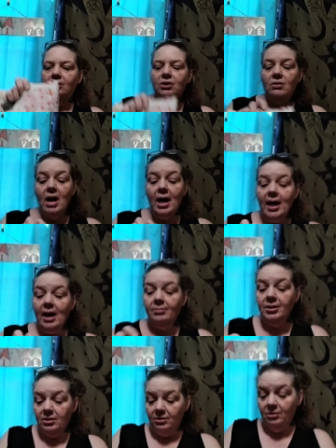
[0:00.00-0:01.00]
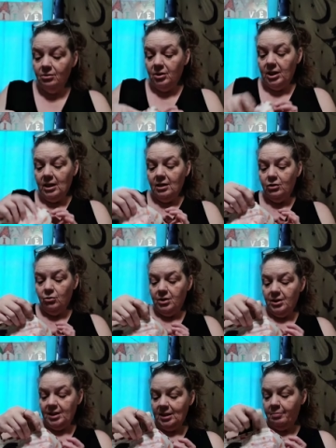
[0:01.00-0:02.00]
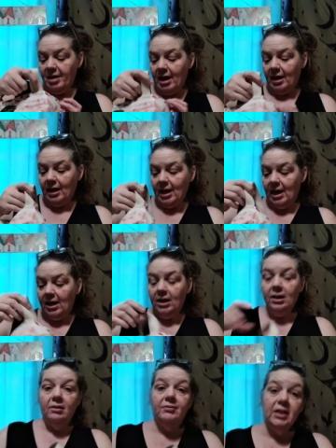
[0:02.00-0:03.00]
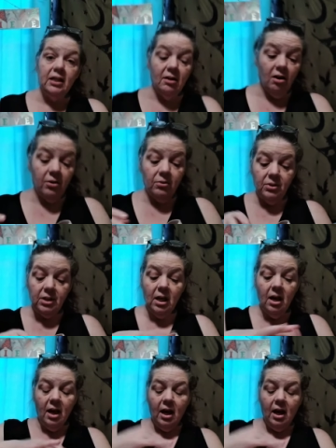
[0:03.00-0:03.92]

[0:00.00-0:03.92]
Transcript: So I absolutely adore this bag. And I love tea dottles.